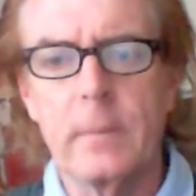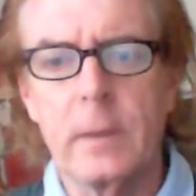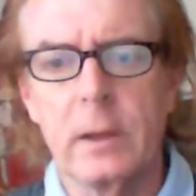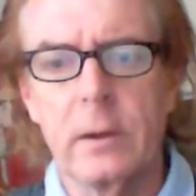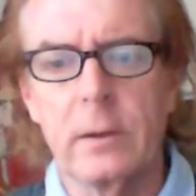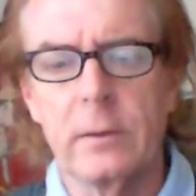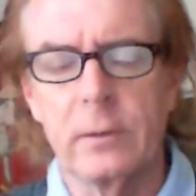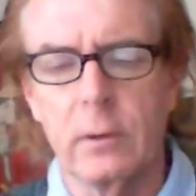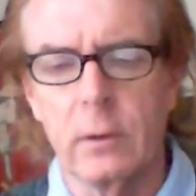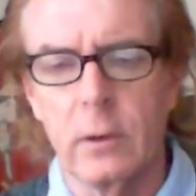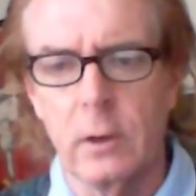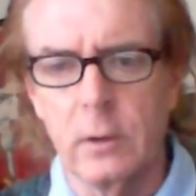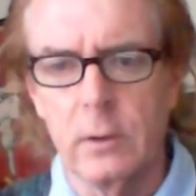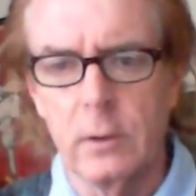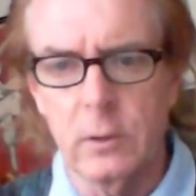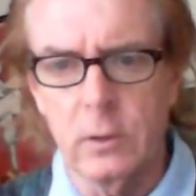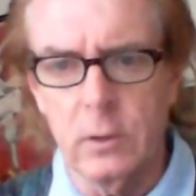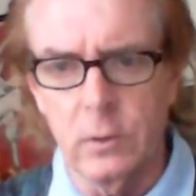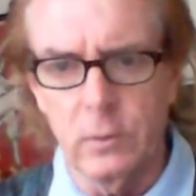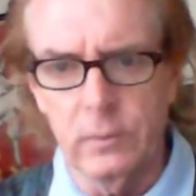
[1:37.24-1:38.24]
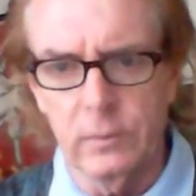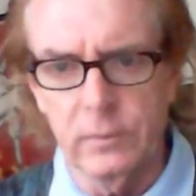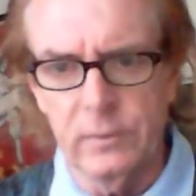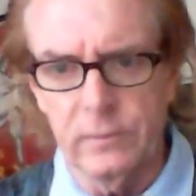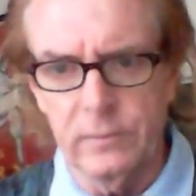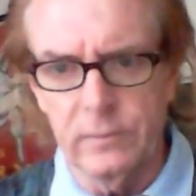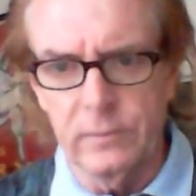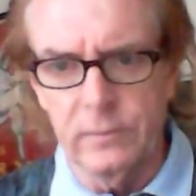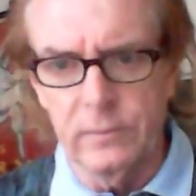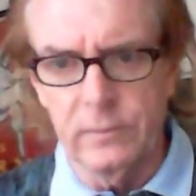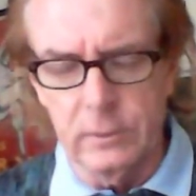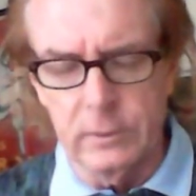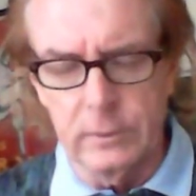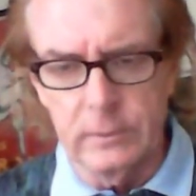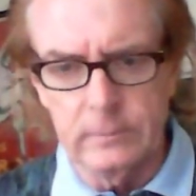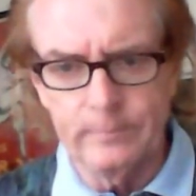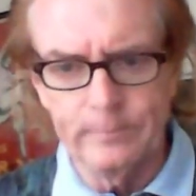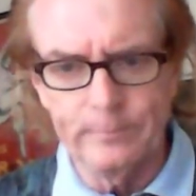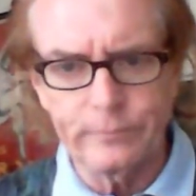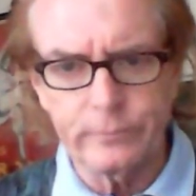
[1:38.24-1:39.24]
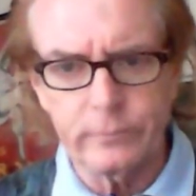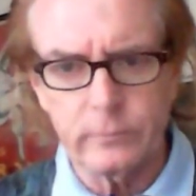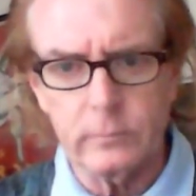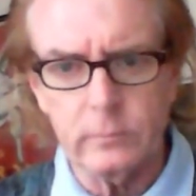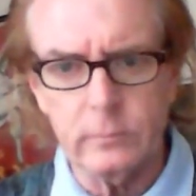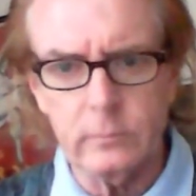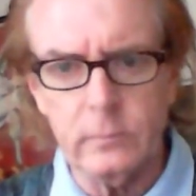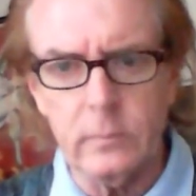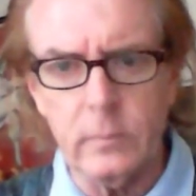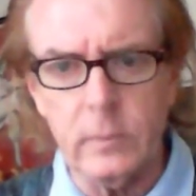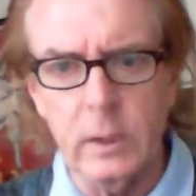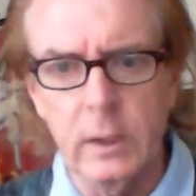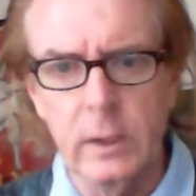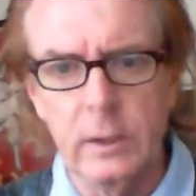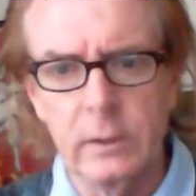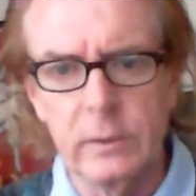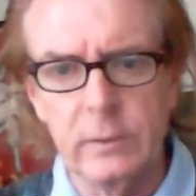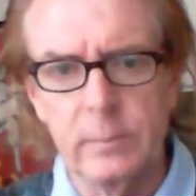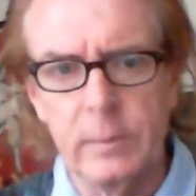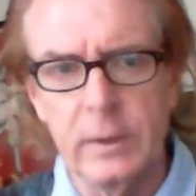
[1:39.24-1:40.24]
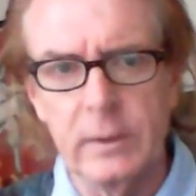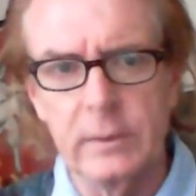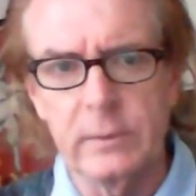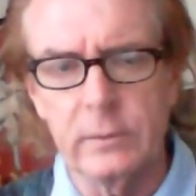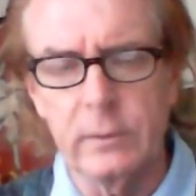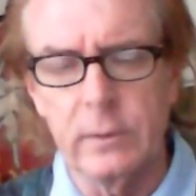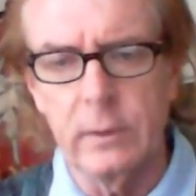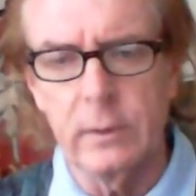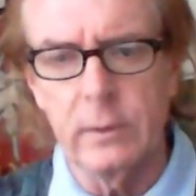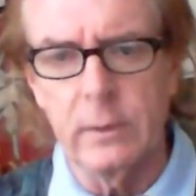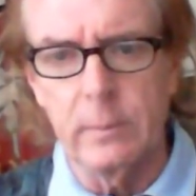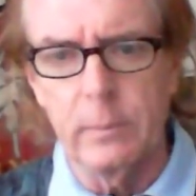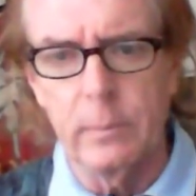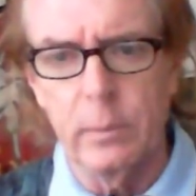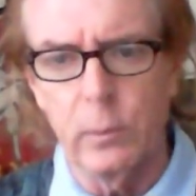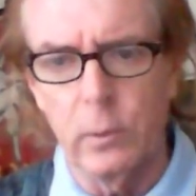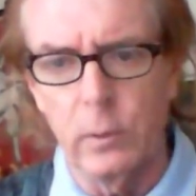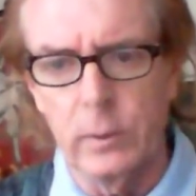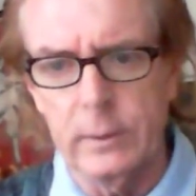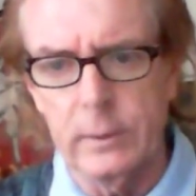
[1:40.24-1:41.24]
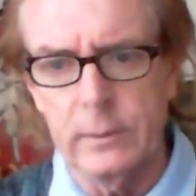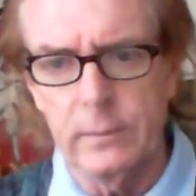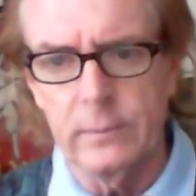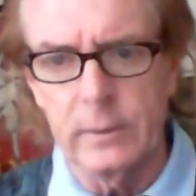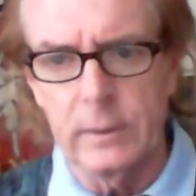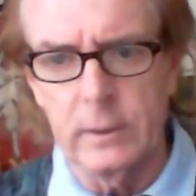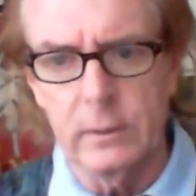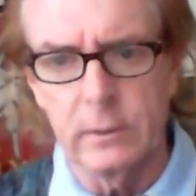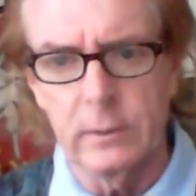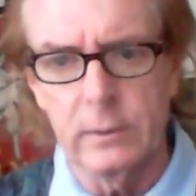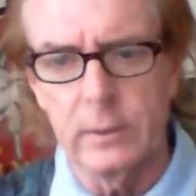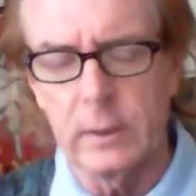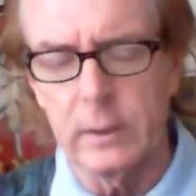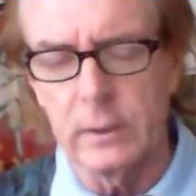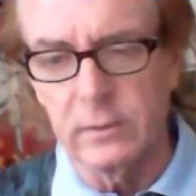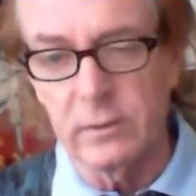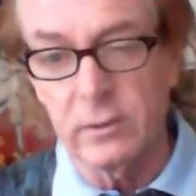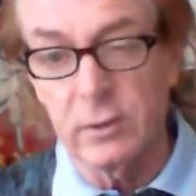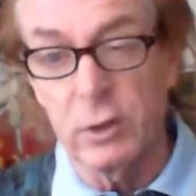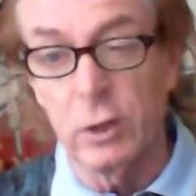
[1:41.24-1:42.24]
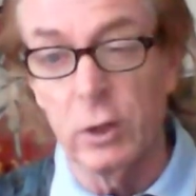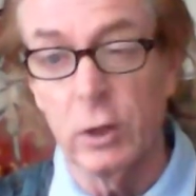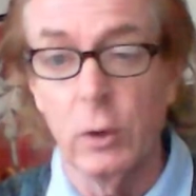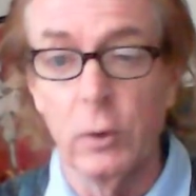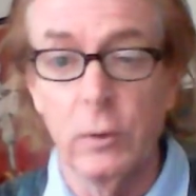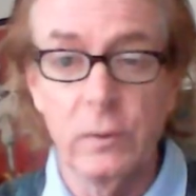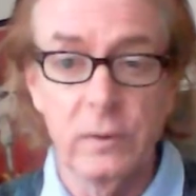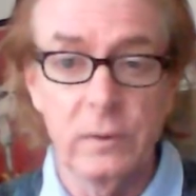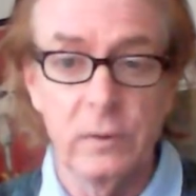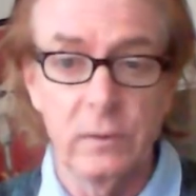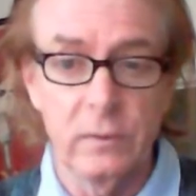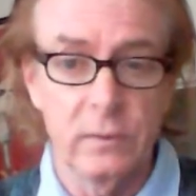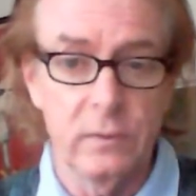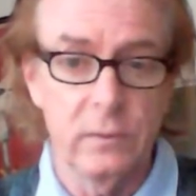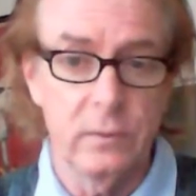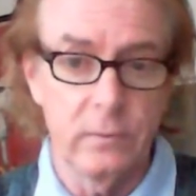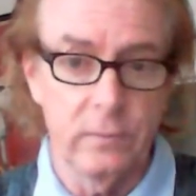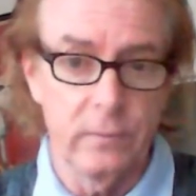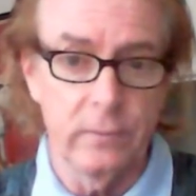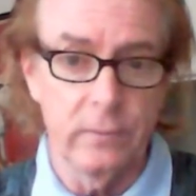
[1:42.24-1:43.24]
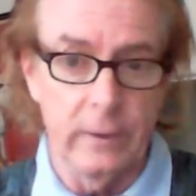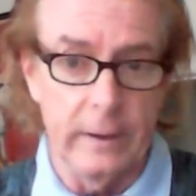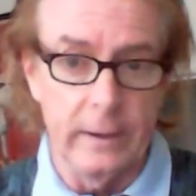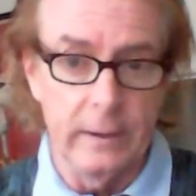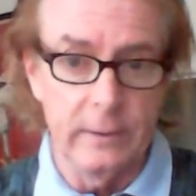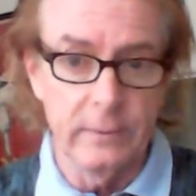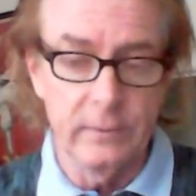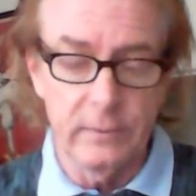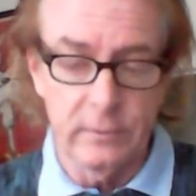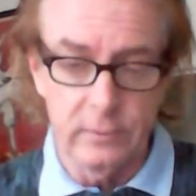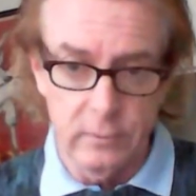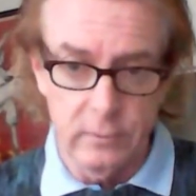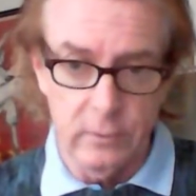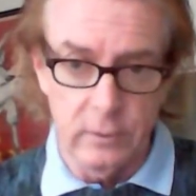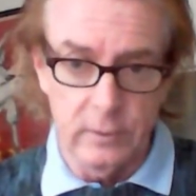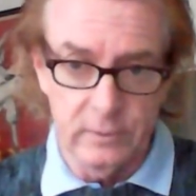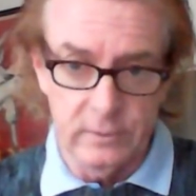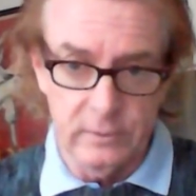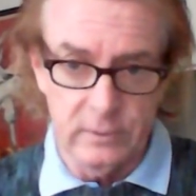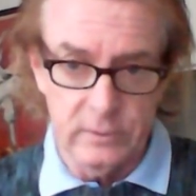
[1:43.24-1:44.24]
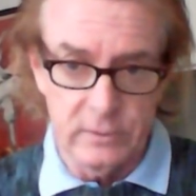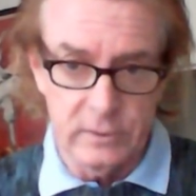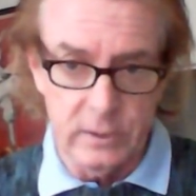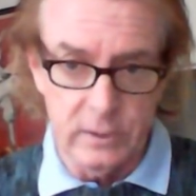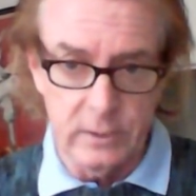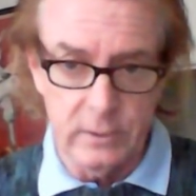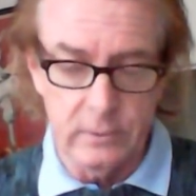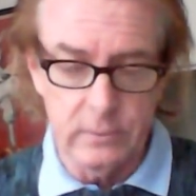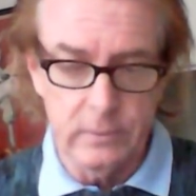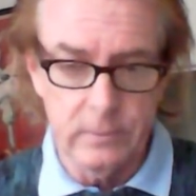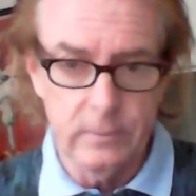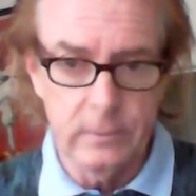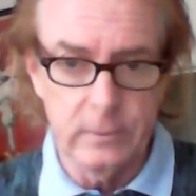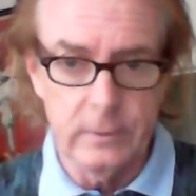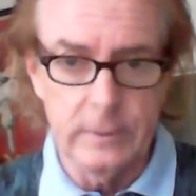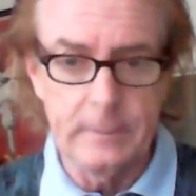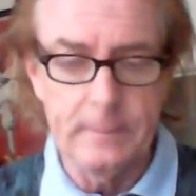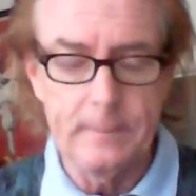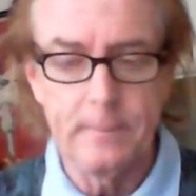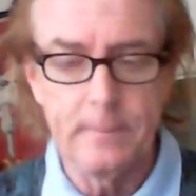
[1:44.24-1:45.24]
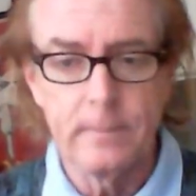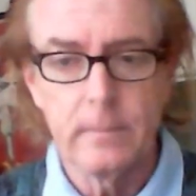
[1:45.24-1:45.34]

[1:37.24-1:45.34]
it's along the coast of England. It is basically the point of England that is closest to France across the channel, right?